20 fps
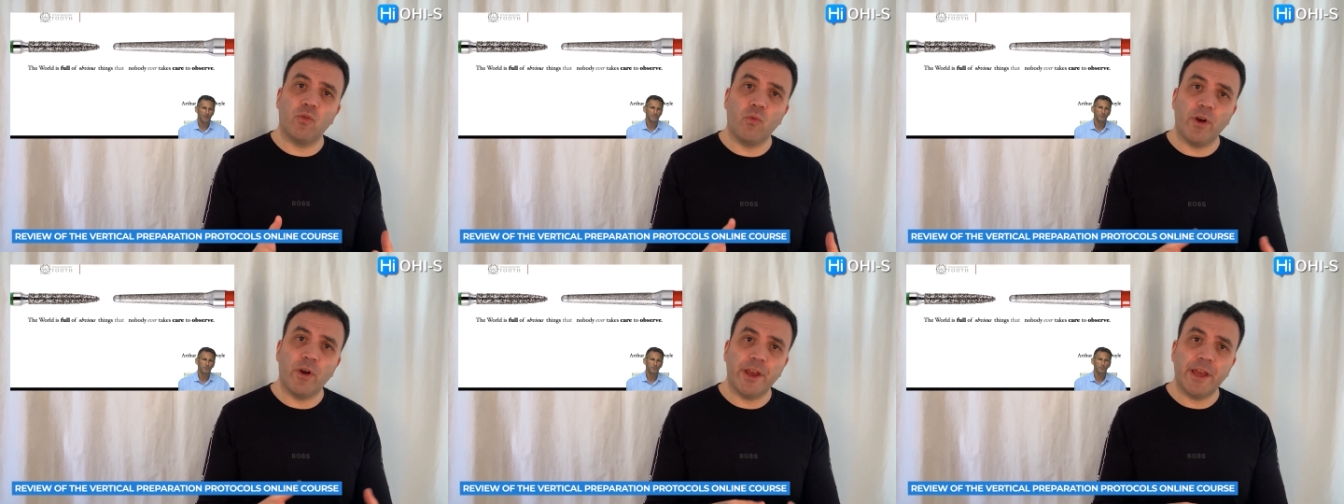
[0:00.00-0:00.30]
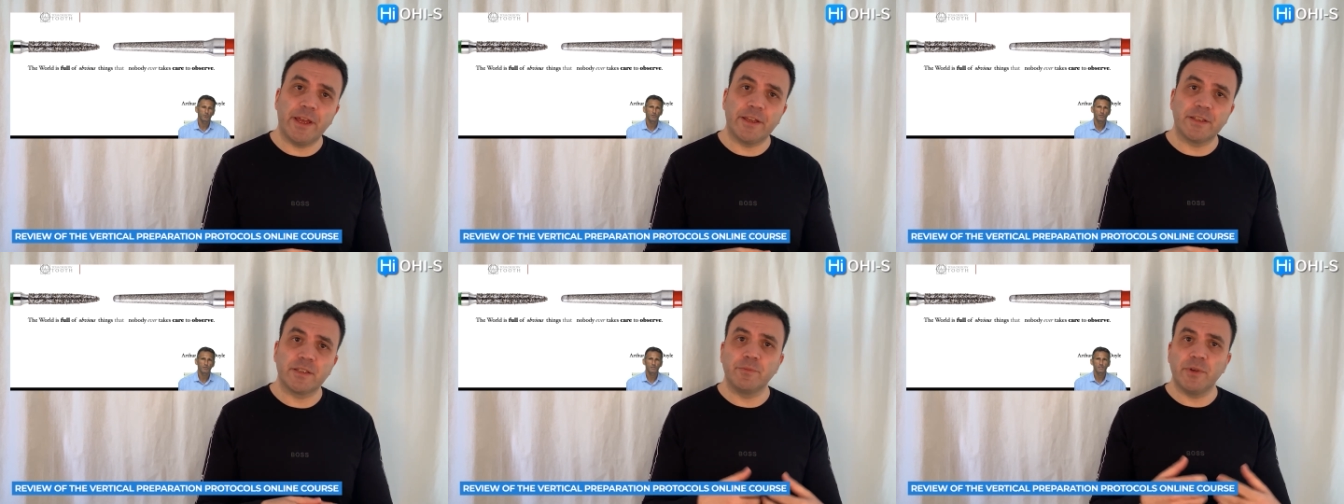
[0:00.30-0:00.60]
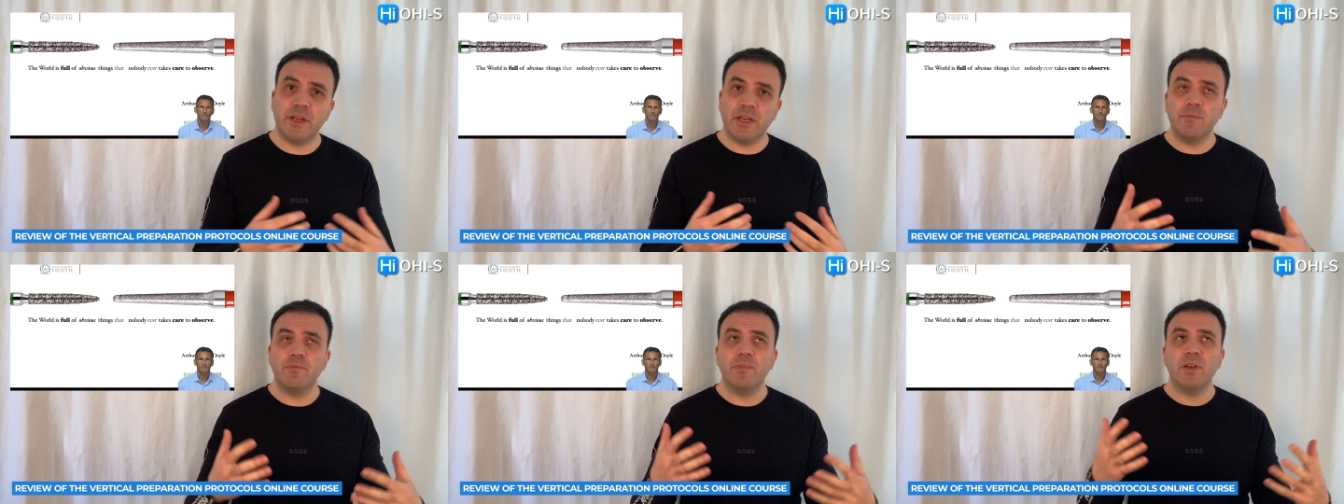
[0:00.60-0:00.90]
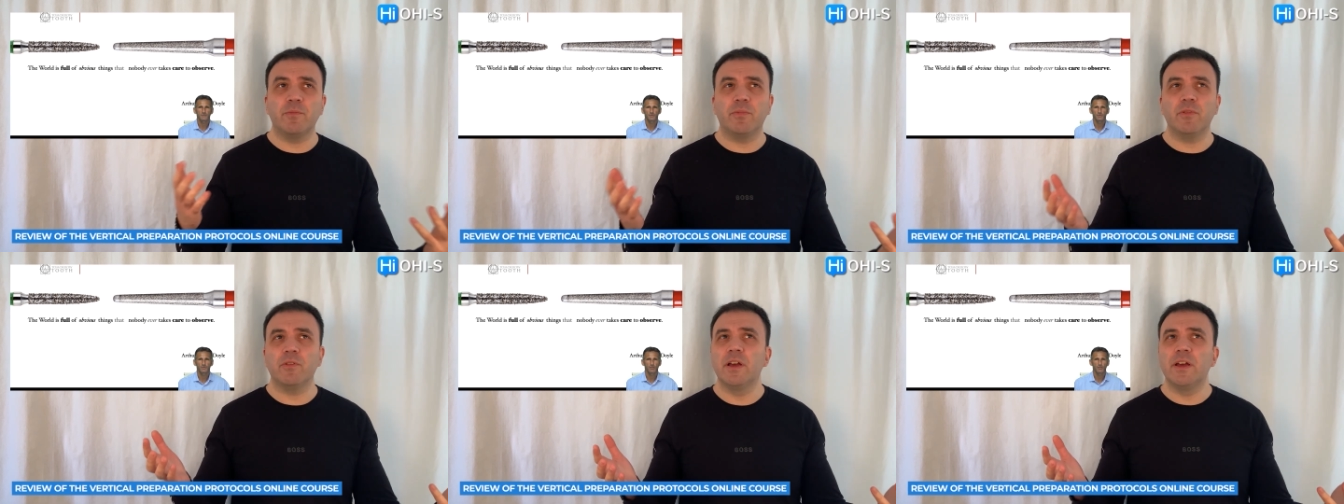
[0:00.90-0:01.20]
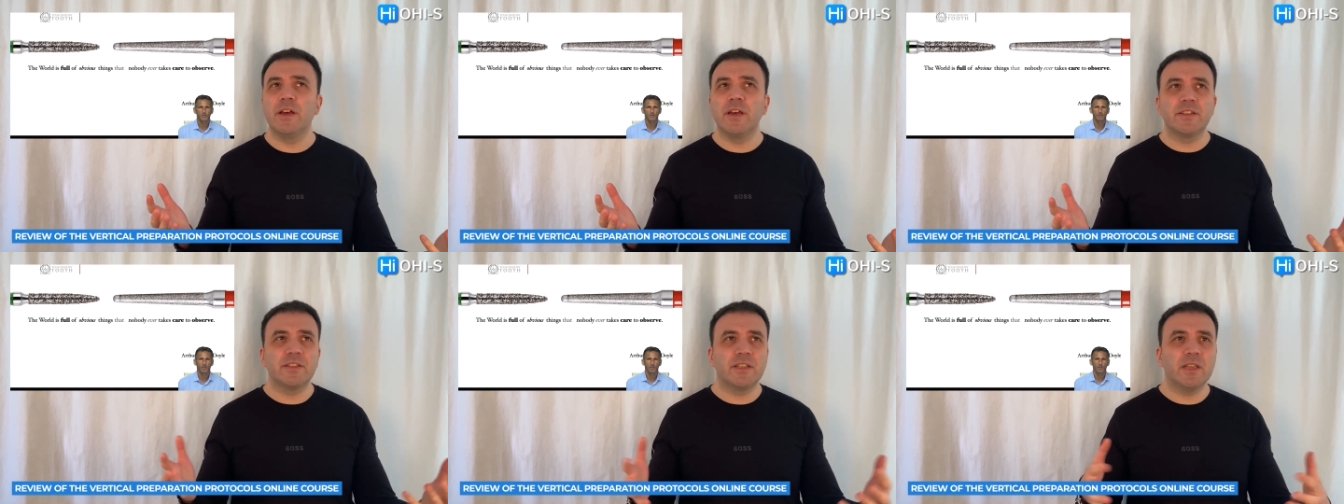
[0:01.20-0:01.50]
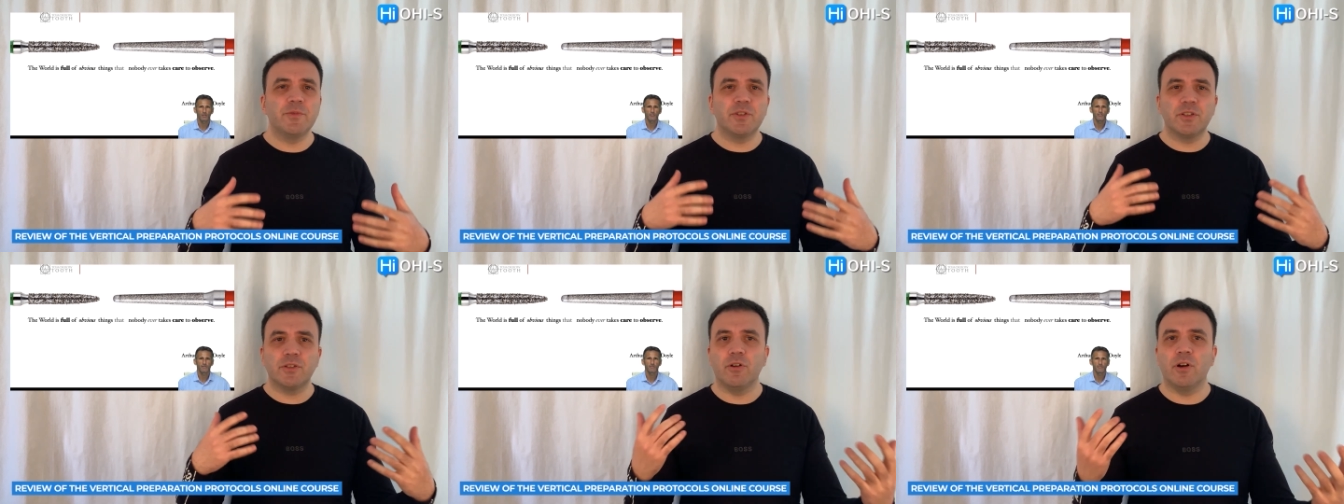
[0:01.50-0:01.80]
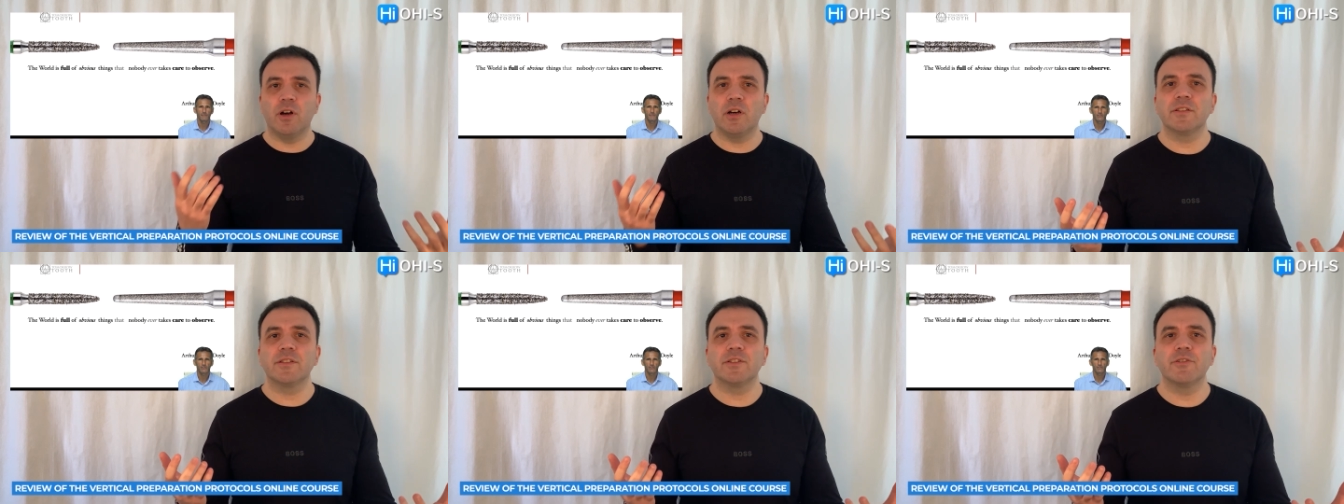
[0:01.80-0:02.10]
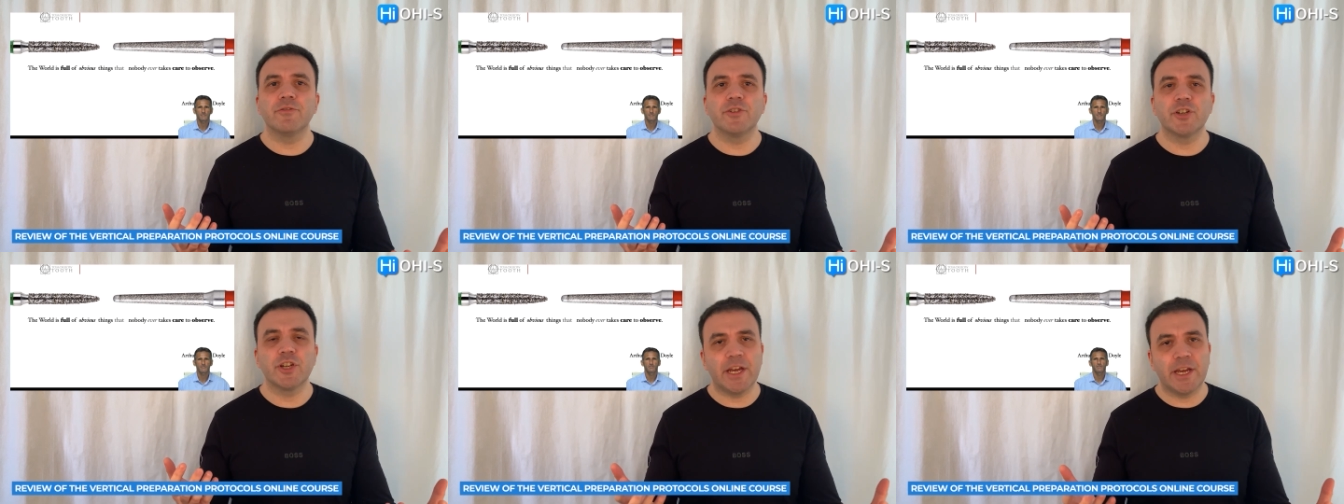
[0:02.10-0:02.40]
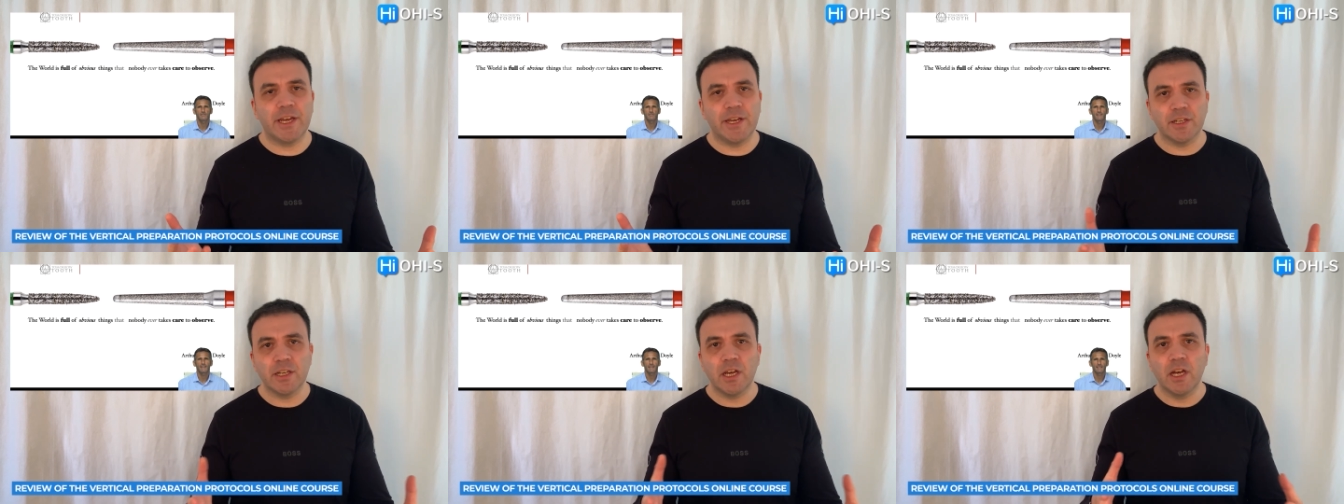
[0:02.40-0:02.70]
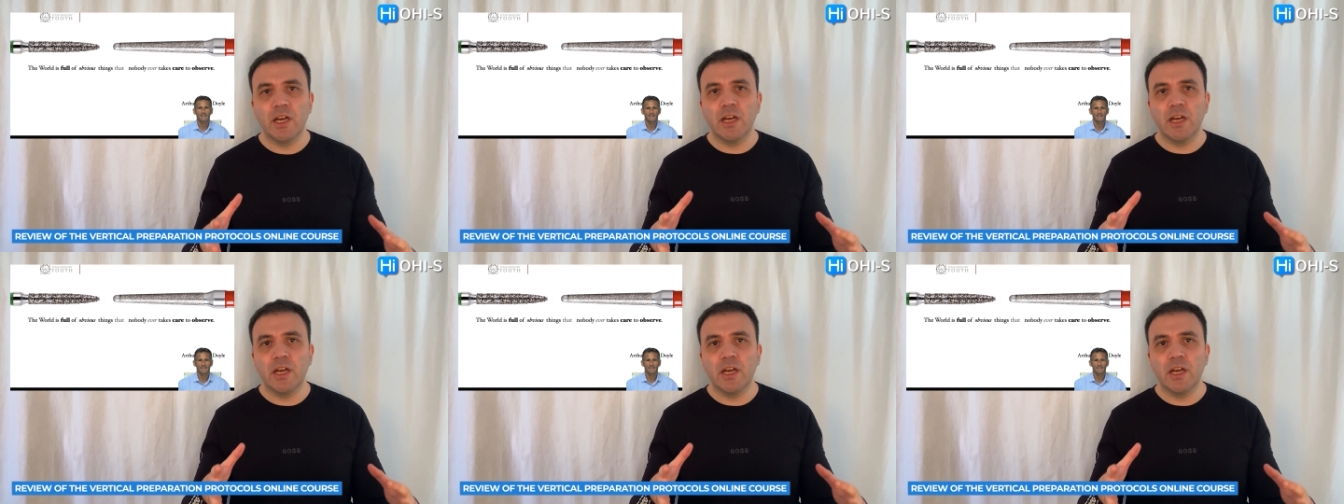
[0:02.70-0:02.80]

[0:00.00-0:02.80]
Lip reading: way as many people seem to associate